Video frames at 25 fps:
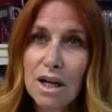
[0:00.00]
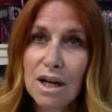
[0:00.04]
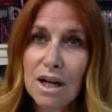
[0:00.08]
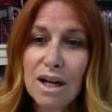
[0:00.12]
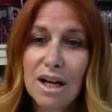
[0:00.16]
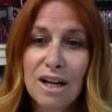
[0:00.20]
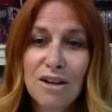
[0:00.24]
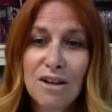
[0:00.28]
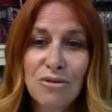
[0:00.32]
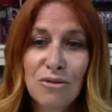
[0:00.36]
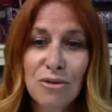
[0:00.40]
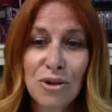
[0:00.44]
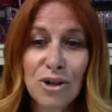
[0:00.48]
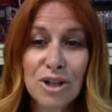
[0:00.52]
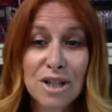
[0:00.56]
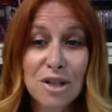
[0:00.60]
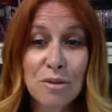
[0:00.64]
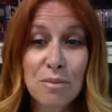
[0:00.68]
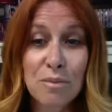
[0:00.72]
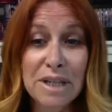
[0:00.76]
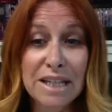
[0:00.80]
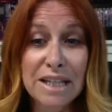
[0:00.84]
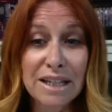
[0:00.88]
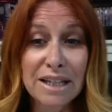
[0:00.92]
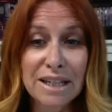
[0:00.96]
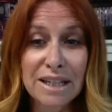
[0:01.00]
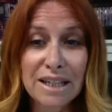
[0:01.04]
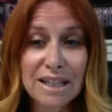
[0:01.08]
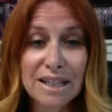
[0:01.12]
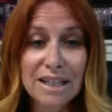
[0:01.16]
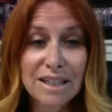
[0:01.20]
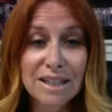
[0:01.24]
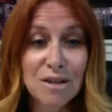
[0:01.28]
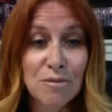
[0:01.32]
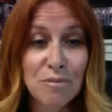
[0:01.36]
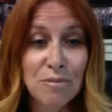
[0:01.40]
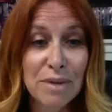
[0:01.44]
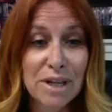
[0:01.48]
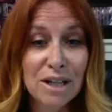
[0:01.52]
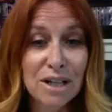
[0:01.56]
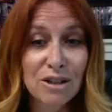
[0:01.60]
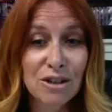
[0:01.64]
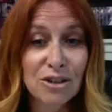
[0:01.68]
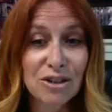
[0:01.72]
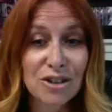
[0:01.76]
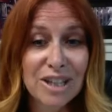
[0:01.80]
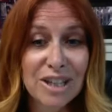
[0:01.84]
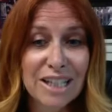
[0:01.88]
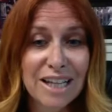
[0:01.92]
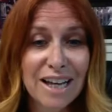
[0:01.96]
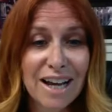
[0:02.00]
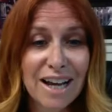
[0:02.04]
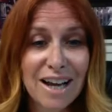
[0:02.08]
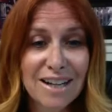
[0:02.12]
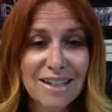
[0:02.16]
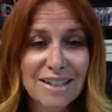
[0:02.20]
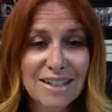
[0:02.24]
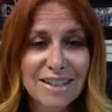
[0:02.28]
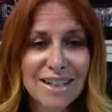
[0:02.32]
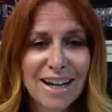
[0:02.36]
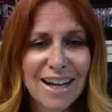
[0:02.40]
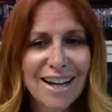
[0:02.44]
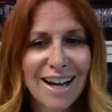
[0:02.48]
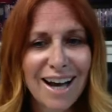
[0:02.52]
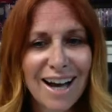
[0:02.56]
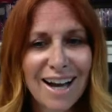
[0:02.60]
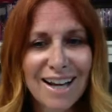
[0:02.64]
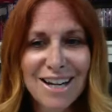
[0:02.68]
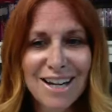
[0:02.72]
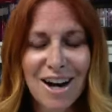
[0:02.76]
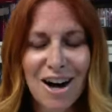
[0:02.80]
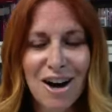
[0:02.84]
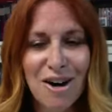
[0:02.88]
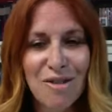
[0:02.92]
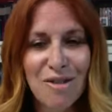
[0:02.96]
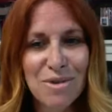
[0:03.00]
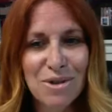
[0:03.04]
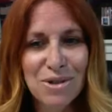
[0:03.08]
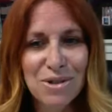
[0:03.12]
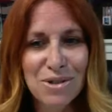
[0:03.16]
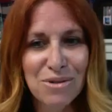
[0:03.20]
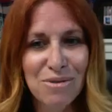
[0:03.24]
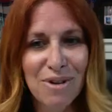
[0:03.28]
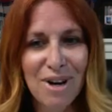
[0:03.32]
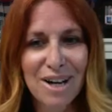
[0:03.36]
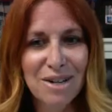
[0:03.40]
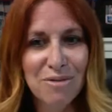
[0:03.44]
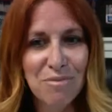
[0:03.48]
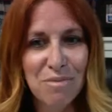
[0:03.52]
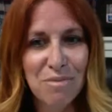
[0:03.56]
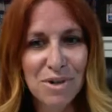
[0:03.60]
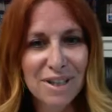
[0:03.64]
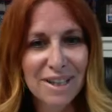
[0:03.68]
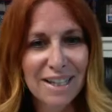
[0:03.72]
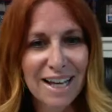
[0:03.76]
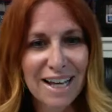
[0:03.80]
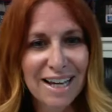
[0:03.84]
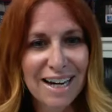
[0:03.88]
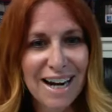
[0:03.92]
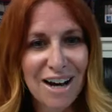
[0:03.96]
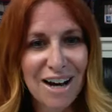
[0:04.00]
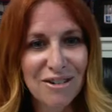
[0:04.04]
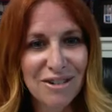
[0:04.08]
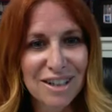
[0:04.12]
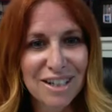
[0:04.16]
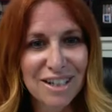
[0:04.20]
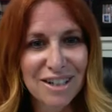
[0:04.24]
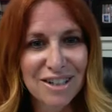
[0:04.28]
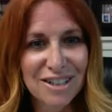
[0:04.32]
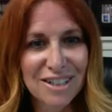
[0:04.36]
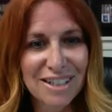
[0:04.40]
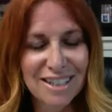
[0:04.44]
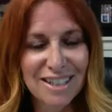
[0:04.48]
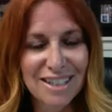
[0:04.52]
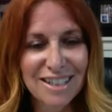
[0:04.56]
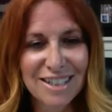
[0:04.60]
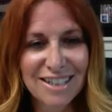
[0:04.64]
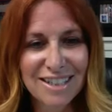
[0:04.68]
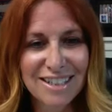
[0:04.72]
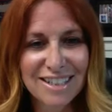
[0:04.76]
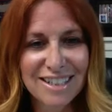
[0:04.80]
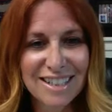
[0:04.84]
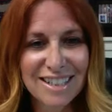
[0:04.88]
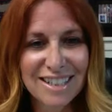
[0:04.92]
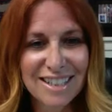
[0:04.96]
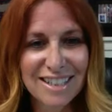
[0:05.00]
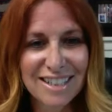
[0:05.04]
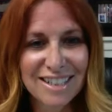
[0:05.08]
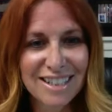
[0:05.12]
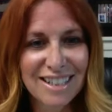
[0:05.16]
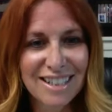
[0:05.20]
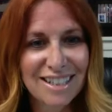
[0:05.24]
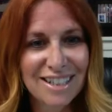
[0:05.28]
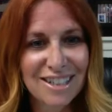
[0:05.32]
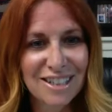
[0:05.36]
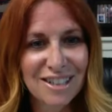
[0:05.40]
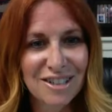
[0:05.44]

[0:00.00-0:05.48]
if we're at the beginning, the middle, or the end. And I kind of almost want to put that out there to